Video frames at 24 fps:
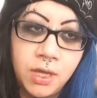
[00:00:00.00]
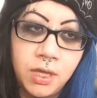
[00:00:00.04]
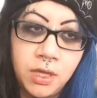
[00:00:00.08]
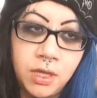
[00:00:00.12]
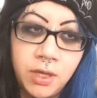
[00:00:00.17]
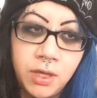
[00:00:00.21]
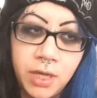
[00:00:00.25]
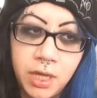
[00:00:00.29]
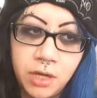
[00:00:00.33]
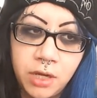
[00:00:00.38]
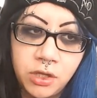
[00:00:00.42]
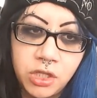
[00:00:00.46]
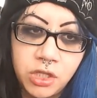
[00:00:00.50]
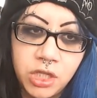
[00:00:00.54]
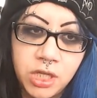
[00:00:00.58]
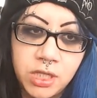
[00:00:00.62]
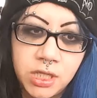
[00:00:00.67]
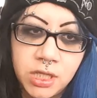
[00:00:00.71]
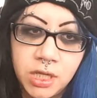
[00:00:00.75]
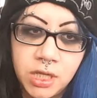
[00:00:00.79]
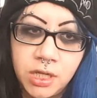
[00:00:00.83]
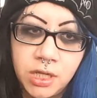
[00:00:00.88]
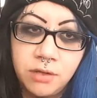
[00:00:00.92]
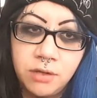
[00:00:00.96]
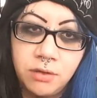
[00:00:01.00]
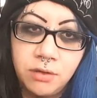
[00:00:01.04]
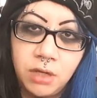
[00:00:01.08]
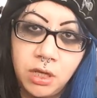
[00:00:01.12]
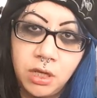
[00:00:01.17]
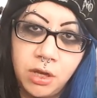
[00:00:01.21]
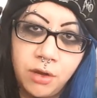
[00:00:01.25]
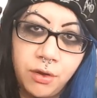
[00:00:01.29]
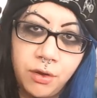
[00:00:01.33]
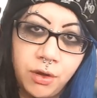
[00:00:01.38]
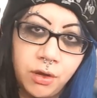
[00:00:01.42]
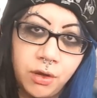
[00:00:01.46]
You get your shit done, you
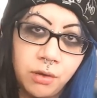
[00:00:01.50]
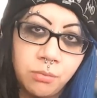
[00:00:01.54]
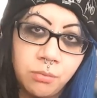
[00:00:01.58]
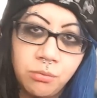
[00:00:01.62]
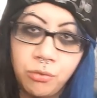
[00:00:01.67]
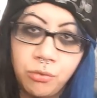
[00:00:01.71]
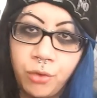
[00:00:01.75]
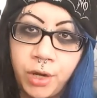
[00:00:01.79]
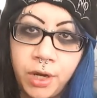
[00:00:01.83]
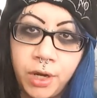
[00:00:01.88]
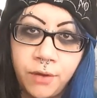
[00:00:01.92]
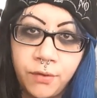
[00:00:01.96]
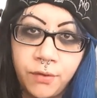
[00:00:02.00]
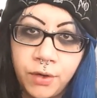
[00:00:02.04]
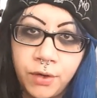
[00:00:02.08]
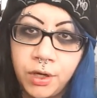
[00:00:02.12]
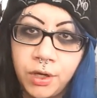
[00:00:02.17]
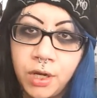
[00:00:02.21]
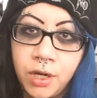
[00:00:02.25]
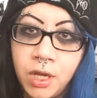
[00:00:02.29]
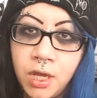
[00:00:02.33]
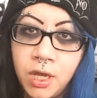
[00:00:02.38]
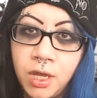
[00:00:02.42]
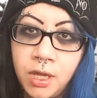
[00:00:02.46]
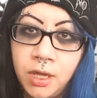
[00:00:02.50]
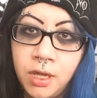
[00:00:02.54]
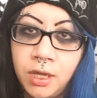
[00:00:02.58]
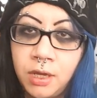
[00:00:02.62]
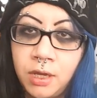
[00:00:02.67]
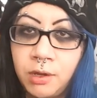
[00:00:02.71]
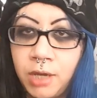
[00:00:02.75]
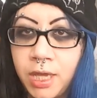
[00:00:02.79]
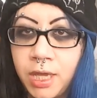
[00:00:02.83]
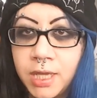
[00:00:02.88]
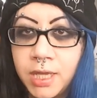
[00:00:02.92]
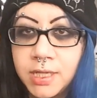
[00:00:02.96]
go home, whatever.
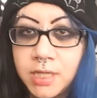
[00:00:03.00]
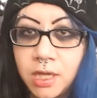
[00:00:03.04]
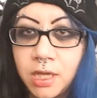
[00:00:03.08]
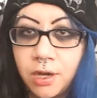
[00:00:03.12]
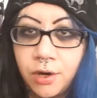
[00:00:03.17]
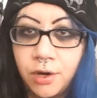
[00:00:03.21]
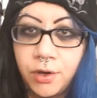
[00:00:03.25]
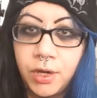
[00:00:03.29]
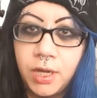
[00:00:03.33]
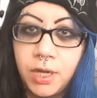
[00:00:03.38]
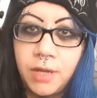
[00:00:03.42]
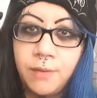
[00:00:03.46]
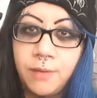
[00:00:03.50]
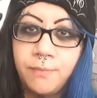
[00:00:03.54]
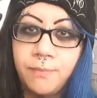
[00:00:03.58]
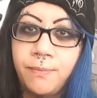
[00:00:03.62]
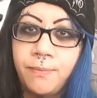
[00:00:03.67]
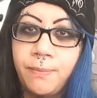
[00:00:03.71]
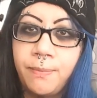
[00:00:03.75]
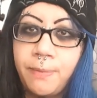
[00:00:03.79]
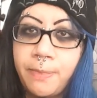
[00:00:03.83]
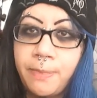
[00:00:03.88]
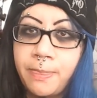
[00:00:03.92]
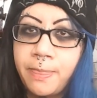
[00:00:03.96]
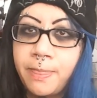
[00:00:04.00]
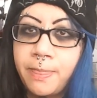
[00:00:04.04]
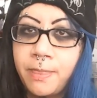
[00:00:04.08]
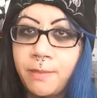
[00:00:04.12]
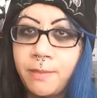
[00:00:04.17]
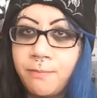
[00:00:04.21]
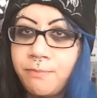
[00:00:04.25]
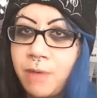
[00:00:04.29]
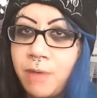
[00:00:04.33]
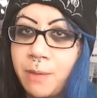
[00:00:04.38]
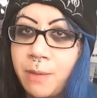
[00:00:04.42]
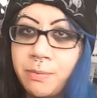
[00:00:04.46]
Your kid's hungry,
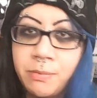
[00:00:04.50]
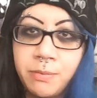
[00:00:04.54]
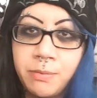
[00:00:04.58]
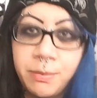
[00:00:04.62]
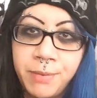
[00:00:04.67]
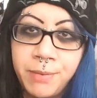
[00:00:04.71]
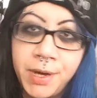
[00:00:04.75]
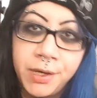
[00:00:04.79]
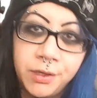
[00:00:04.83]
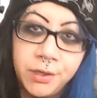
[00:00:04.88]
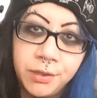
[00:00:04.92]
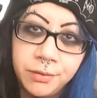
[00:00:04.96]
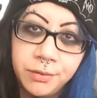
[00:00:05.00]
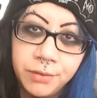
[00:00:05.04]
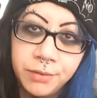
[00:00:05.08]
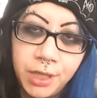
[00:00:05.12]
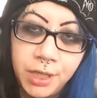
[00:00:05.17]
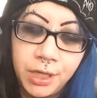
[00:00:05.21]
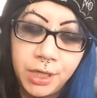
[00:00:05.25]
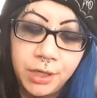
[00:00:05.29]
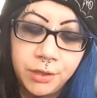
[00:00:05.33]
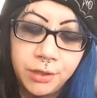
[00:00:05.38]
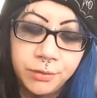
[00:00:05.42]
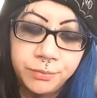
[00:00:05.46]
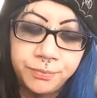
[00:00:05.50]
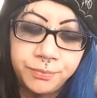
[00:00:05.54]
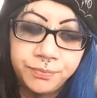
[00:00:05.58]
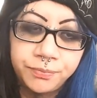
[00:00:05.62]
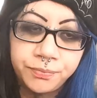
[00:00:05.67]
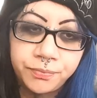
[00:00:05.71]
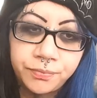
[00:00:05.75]
pop them a bottle, you know.